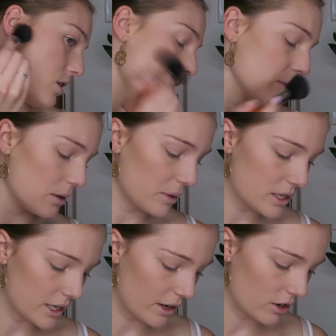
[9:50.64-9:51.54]
I mean, it
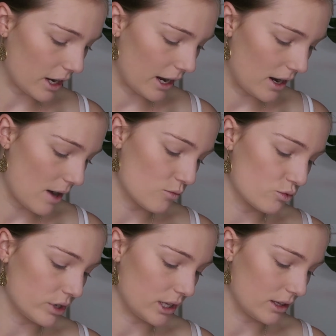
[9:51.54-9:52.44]
blends out okay.
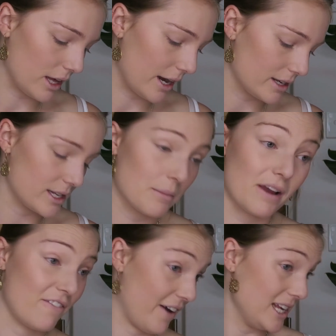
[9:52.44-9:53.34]
I'm really glad I set
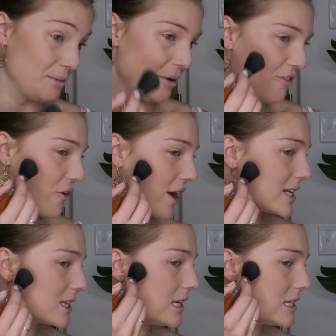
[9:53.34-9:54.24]
my face before I
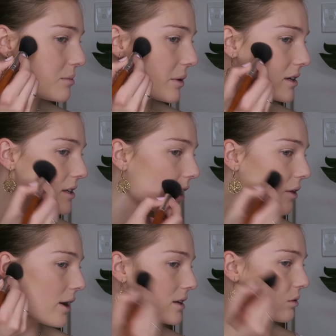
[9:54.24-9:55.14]
did this because
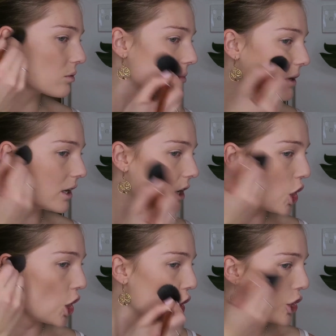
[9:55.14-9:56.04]
otherwise it would be
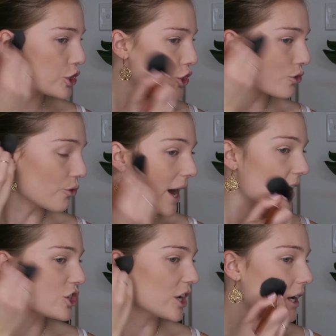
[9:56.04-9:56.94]

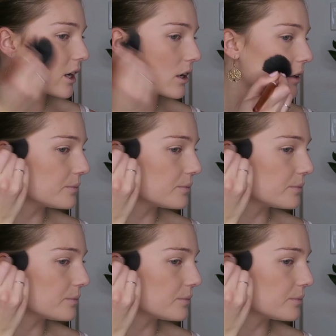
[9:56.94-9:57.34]
tragic.